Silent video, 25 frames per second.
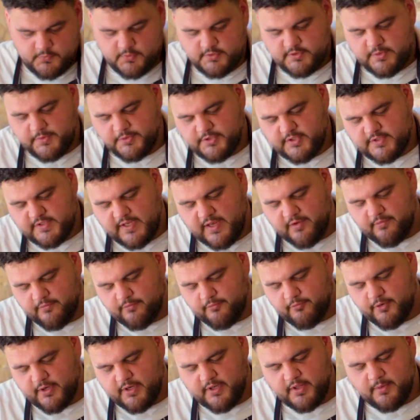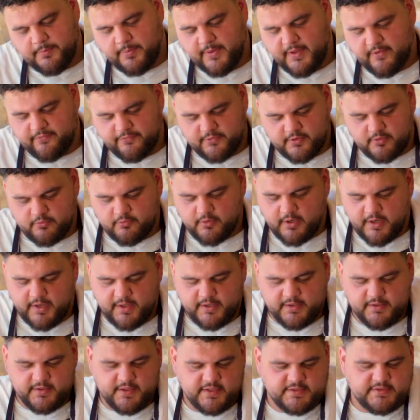So we're just getting rid of the pith and the
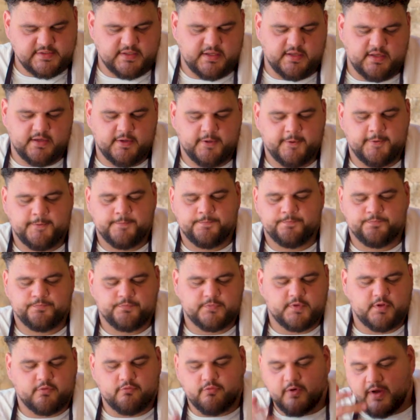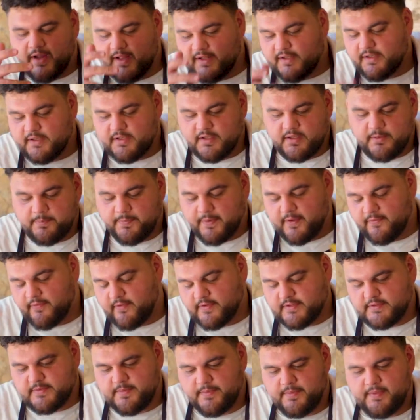rind. The rind and the pith
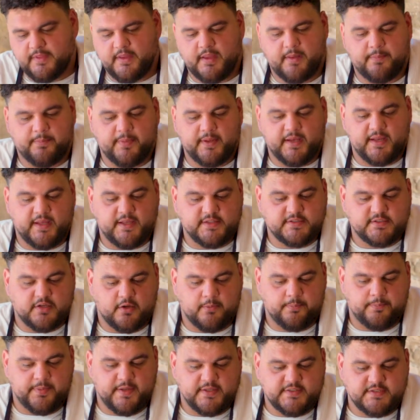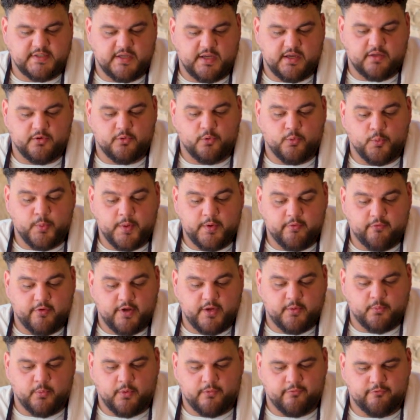has the ability to go bitter, and all we
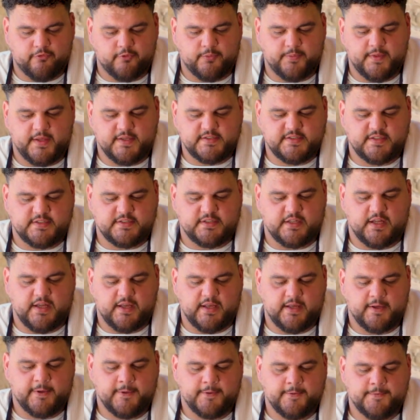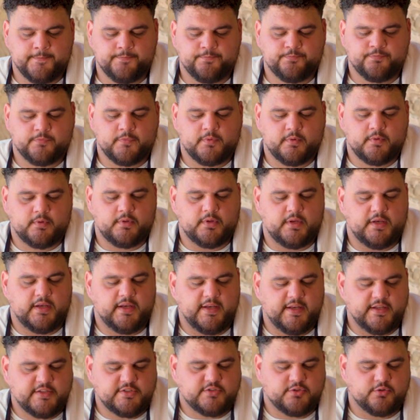really want from this is like
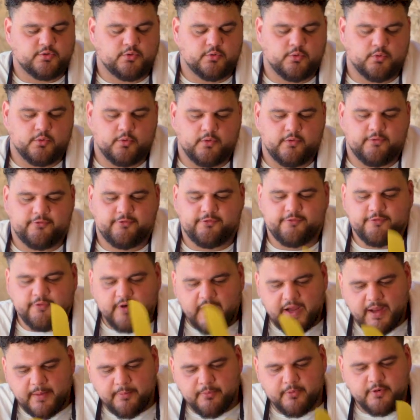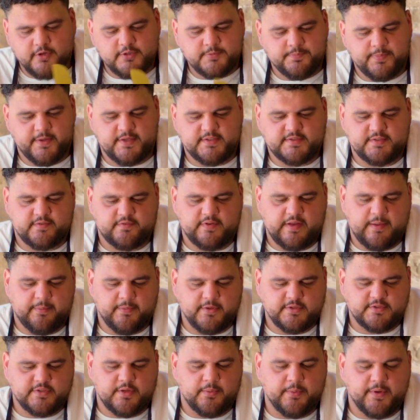little fibrous bits of
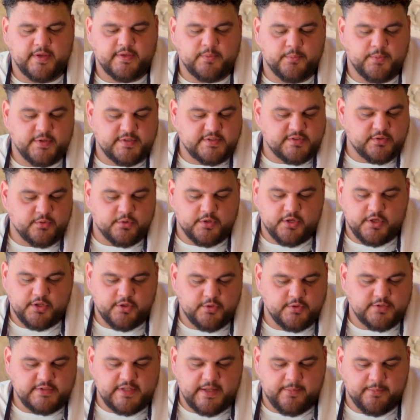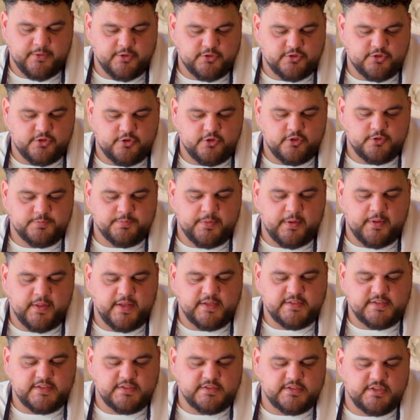lemon. So we're still going to use lemon juice, but
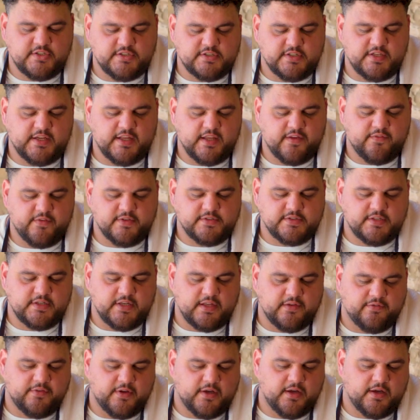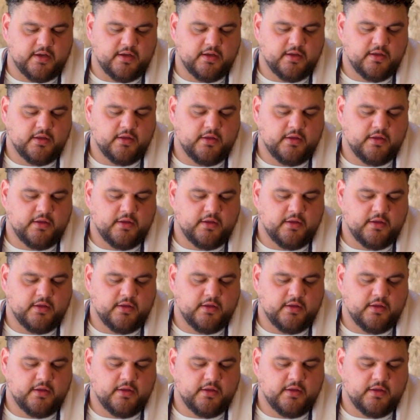this is just going to give us another